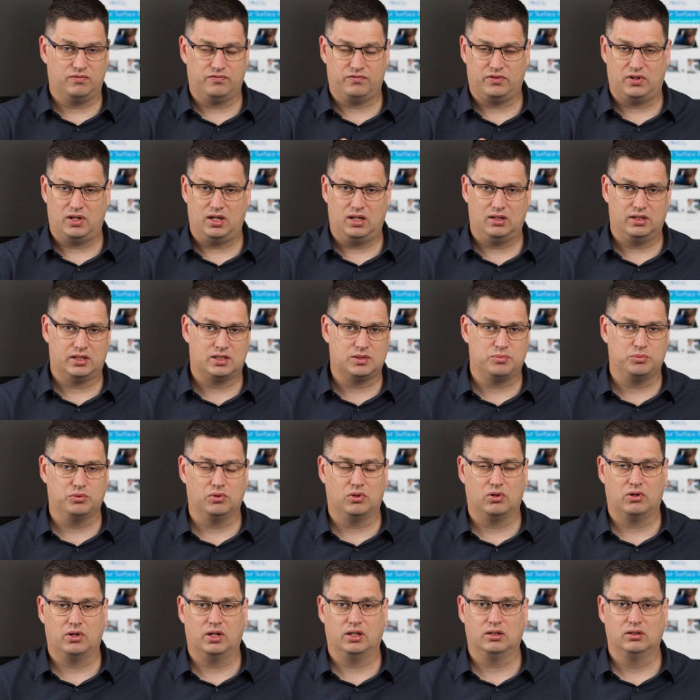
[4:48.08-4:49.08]
File
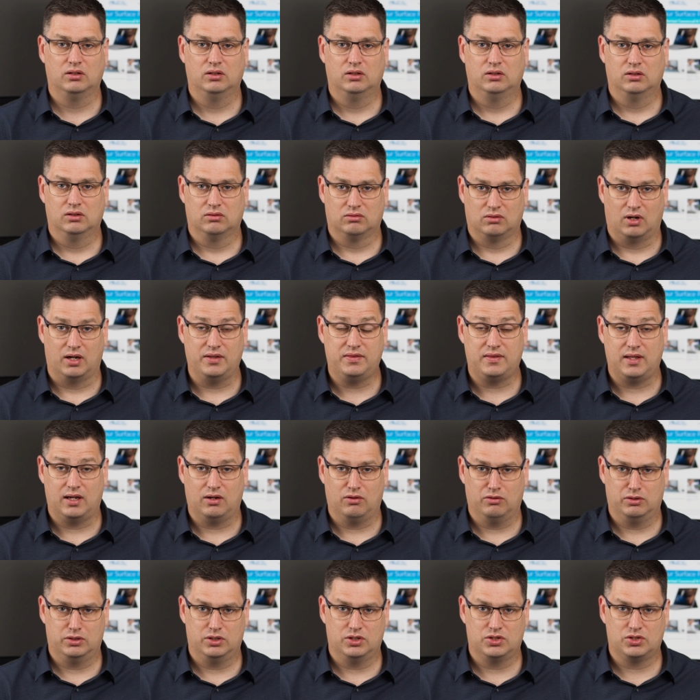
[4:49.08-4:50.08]
Explorer right
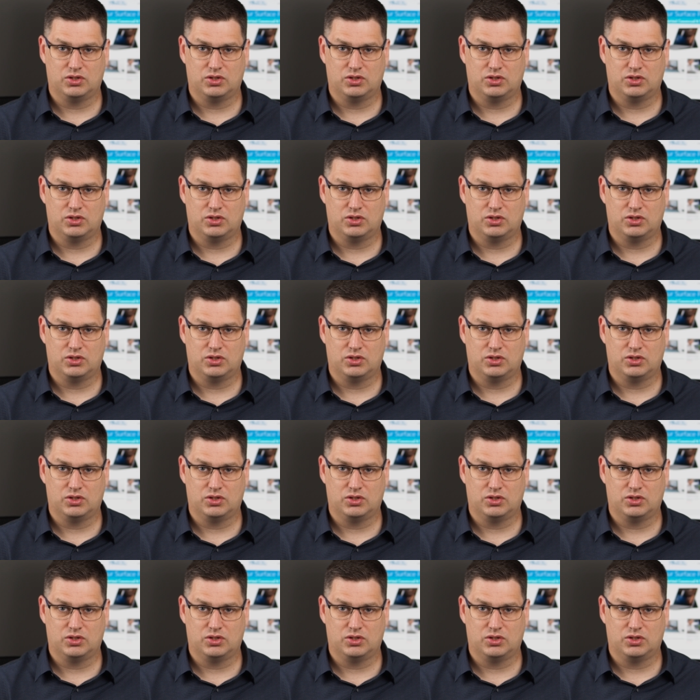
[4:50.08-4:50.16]
there on your